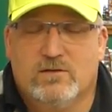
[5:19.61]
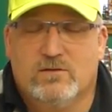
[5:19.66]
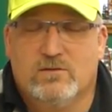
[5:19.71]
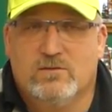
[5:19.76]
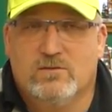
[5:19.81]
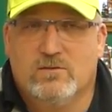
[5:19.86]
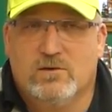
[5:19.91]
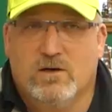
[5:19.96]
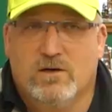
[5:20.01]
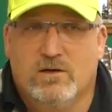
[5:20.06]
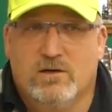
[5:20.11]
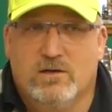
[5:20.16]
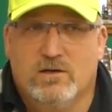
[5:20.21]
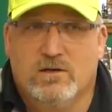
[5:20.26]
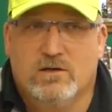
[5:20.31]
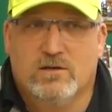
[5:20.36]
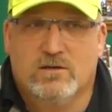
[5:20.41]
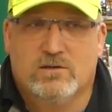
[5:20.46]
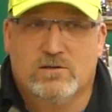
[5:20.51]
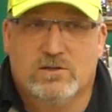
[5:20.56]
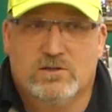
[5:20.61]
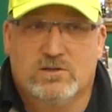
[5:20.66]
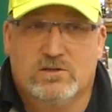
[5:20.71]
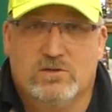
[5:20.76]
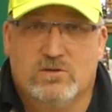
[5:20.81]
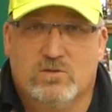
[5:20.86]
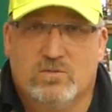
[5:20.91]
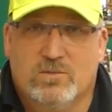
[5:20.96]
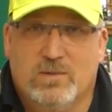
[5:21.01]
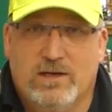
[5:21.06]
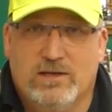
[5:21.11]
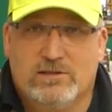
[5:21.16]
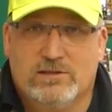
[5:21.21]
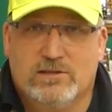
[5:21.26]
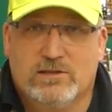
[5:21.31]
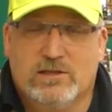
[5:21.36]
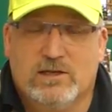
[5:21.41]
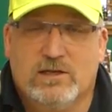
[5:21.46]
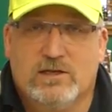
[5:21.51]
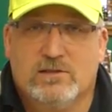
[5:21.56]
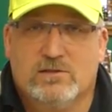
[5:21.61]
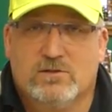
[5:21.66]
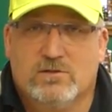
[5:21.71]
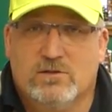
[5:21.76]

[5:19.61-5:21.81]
Are you going to just do basic things,